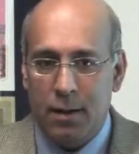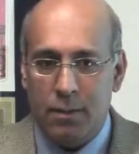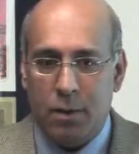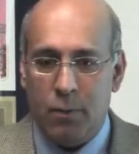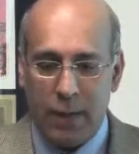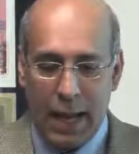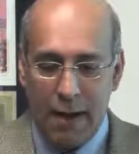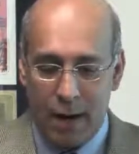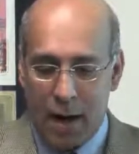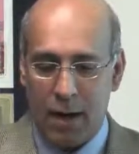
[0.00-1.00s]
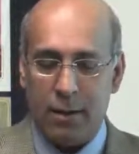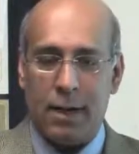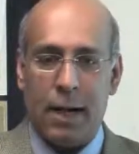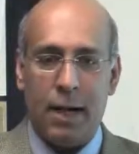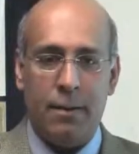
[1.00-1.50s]
So we have a harder
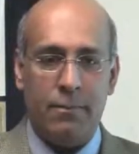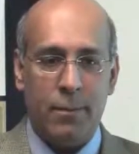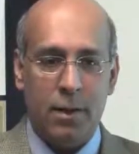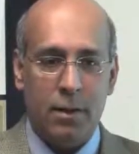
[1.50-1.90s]
time,